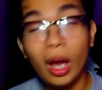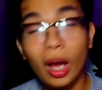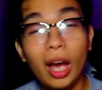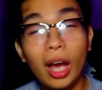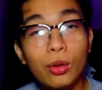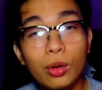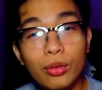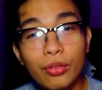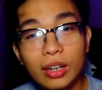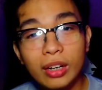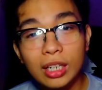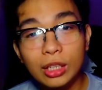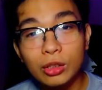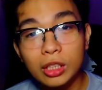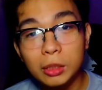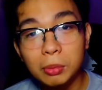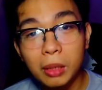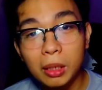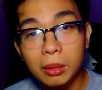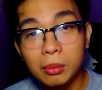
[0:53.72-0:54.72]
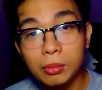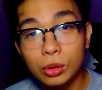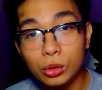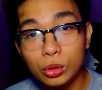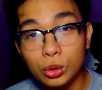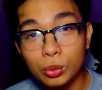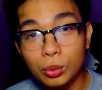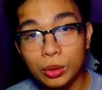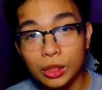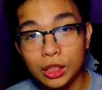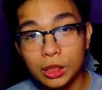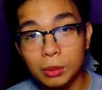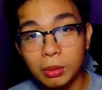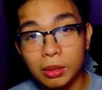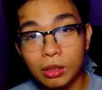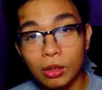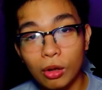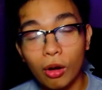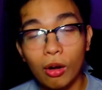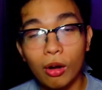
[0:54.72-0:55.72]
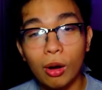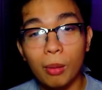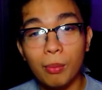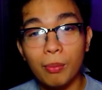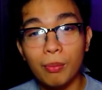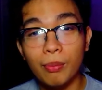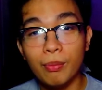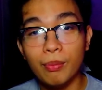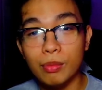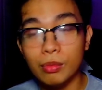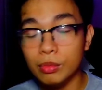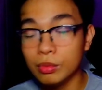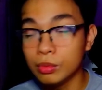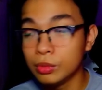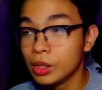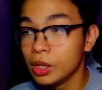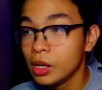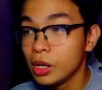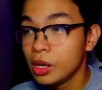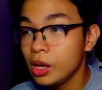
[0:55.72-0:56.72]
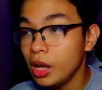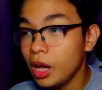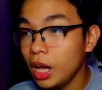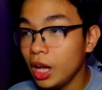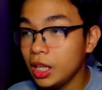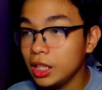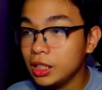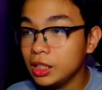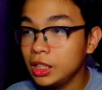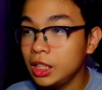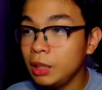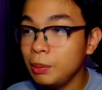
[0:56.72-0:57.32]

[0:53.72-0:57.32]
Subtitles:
I don't know if I need to explain blue switches, but I'll